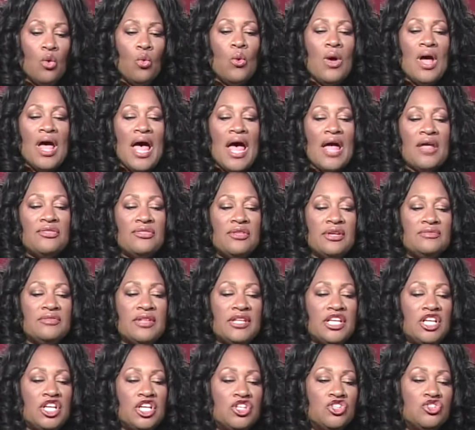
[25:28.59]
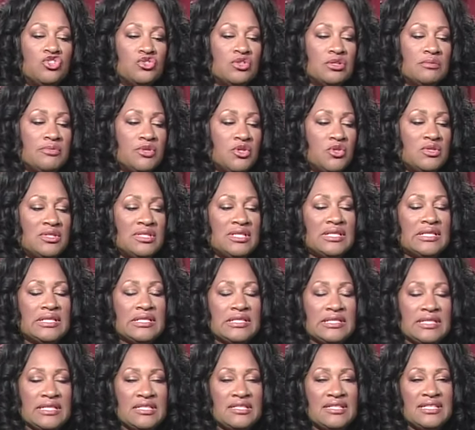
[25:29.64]
Well, I think that it contributes in
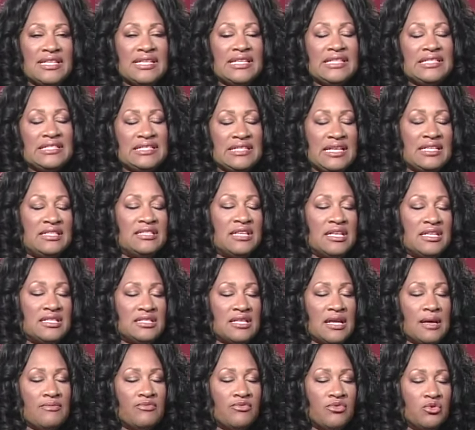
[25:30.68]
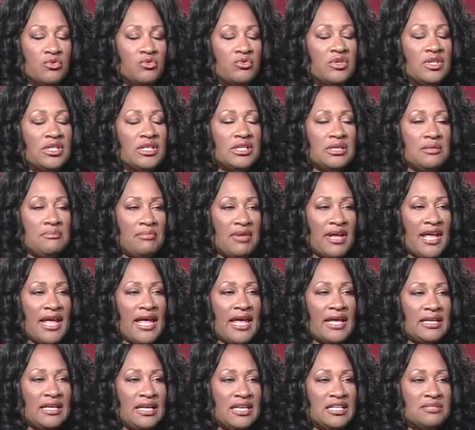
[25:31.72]
the sense that it sets us up for really
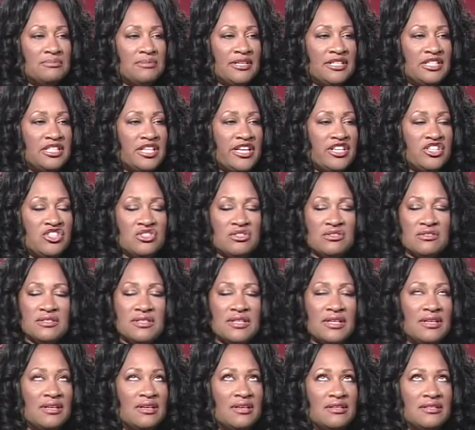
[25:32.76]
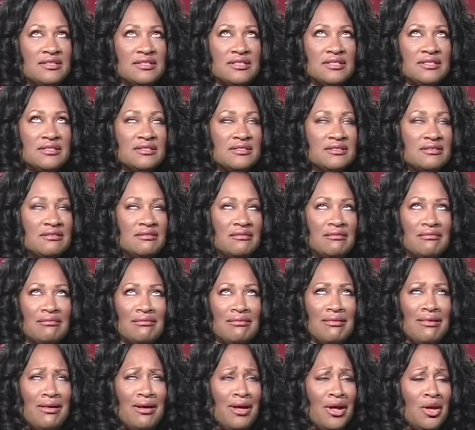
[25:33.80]
bad expectations that are just
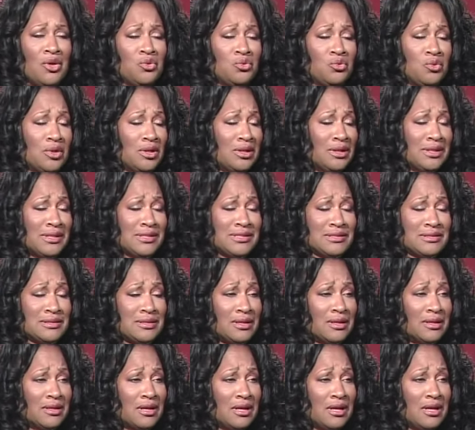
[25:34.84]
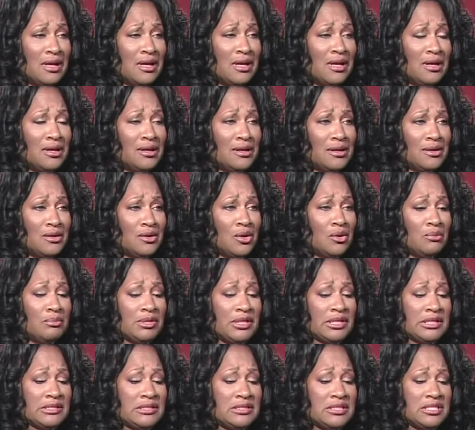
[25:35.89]
yes. unrealistic. Yes. You know, yes.
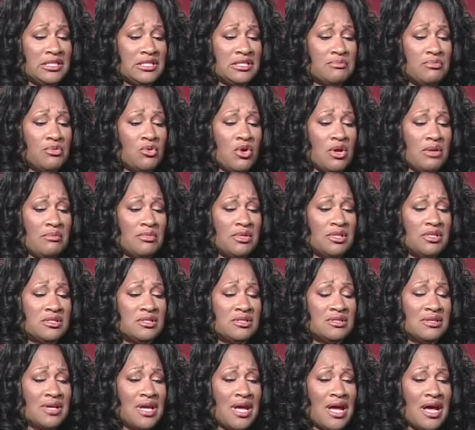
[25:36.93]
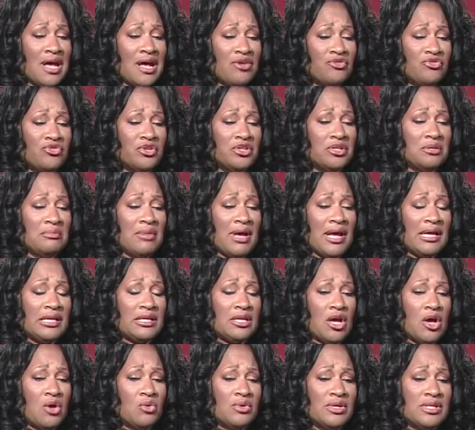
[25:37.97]
because disappointments, a friend of
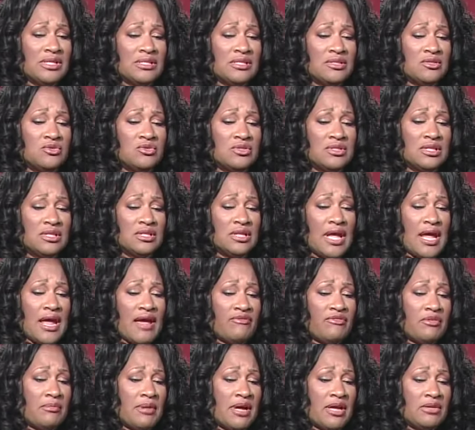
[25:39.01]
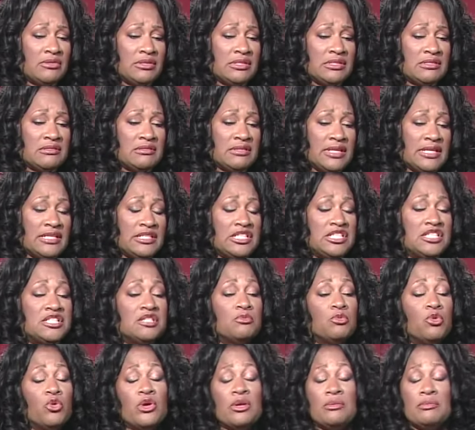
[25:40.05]
mine always used to laugh about this and say a
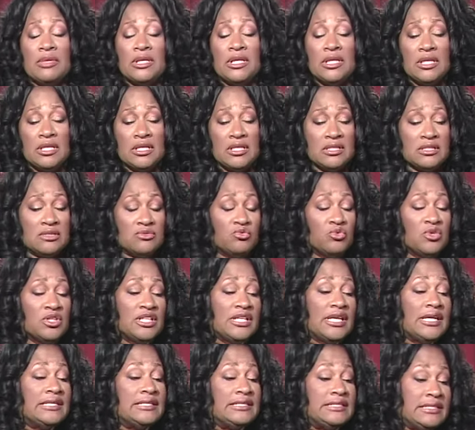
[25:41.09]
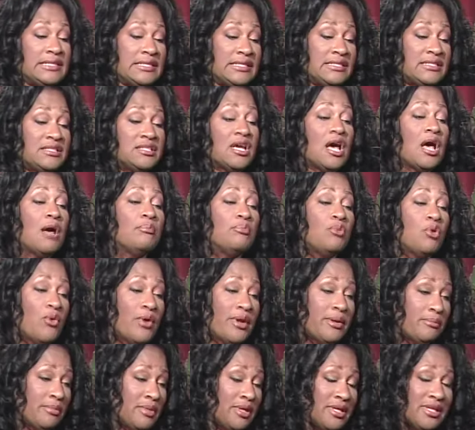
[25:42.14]
disappointment is really a
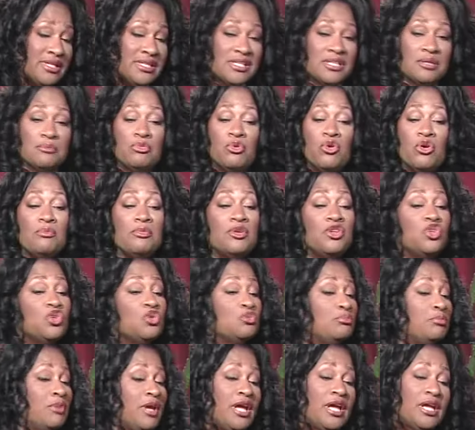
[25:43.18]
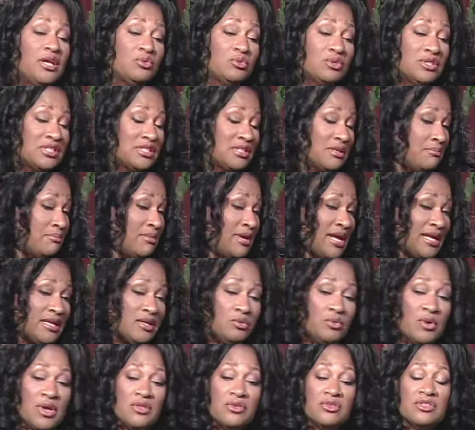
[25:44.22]
disappointment. It's an appointment you made with
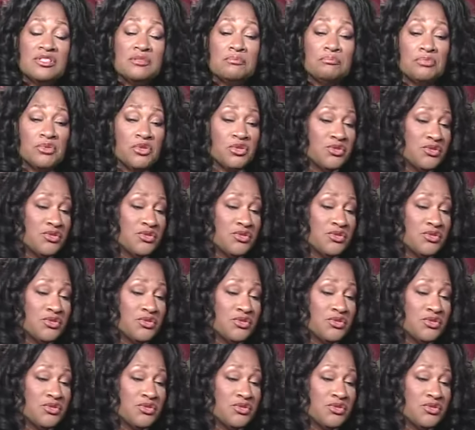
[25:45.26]
somebody, mm-hmm. whether it's a mm-hmm.